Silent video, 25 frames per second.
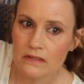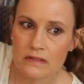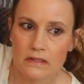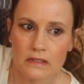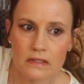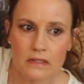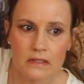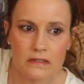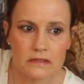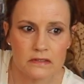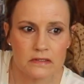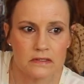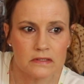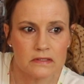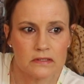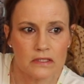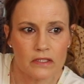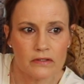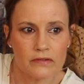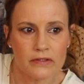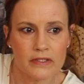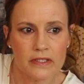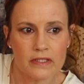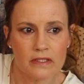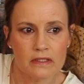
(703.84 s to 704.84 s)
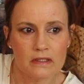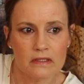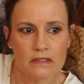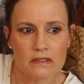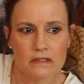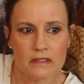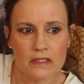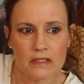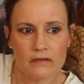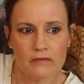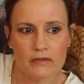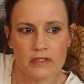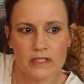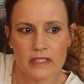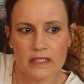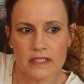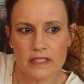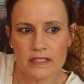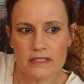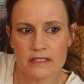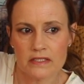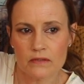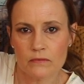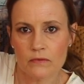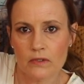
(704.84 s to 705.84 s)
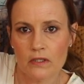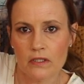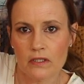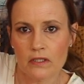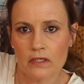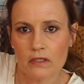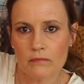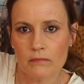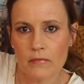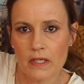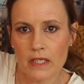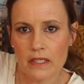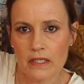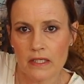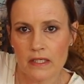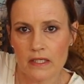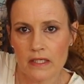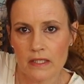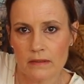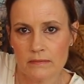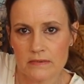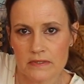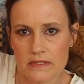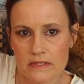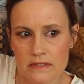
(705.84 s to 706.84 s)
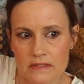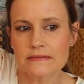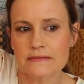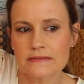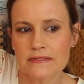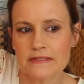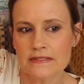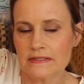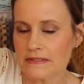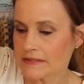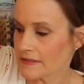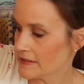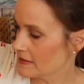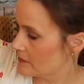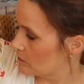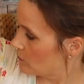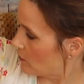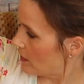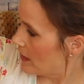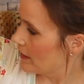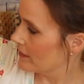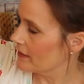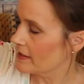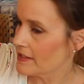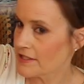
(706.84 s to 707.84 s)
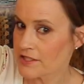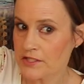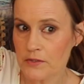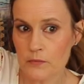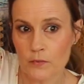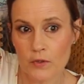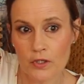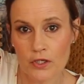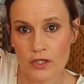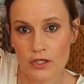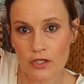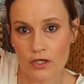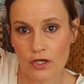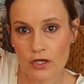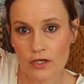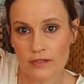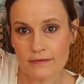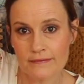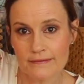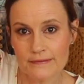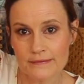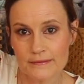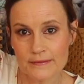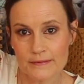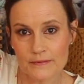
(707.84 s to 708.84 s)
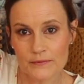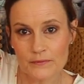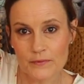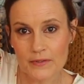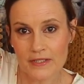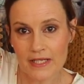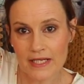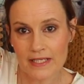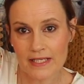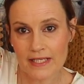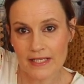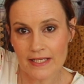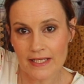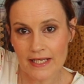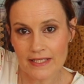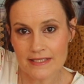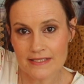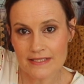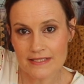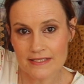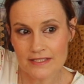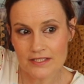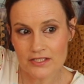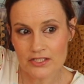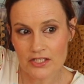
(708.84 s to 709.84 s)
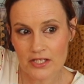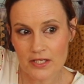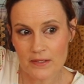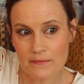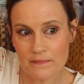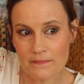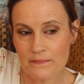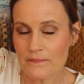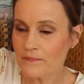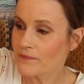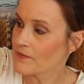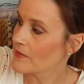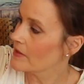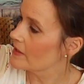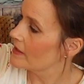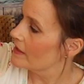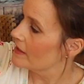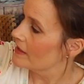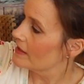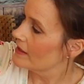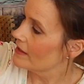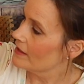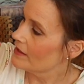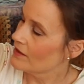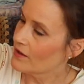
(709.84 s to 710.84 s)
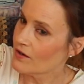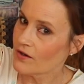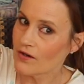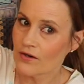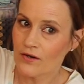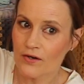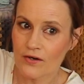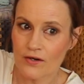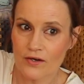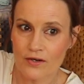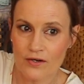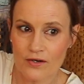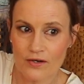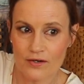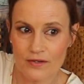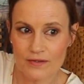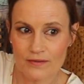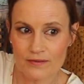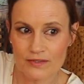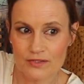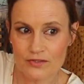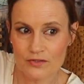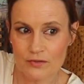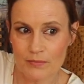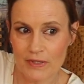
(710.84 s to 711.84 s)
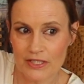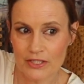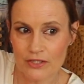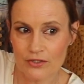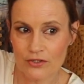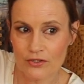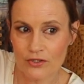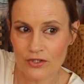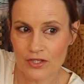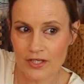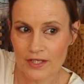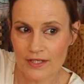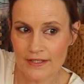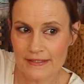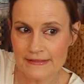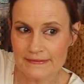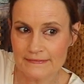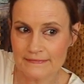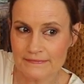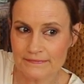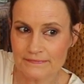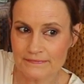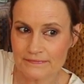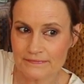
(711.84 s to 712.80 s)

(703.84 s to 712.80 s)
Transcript: God, sorry. I really need to work on my arms. This is what I need to work on when I can get to the gym or do my yoga.